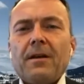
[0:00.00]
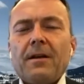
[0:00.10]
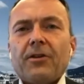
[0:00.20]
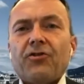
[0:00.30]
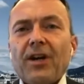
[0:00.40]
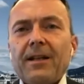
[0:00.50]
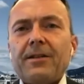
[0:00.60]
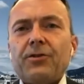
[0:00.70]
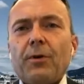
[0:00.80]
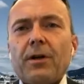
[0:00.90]
The
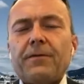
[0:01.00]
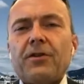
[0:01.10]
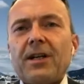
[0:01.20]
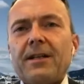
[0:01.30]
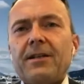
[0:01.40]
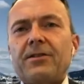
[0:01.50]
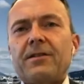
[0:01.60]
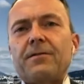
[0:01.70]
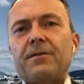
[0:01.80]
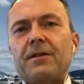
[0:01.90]
challenge, one of the
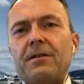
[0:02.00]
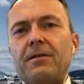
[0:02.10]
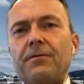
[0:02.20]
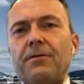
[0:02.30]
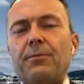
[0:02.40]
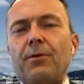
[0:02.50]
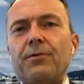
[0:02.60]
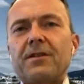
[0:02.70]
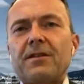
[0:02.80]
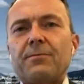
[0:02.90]
challenges of the
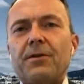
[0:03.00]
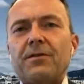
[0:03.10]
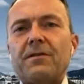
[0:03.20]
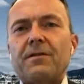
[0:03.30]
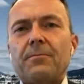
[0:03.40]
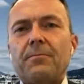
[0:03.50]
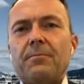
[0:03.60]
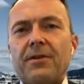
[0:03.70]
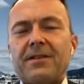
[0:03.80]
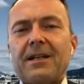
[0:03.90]
process was
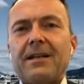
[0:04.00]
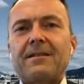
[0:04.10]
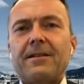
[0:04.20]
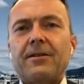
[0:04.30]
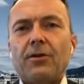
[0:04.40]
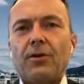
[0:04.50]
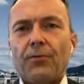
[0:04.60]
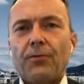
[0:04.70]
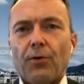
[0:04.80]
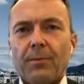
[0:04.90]
precisely the new
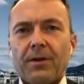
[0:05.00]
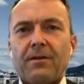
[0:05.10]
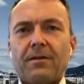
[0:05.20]
format.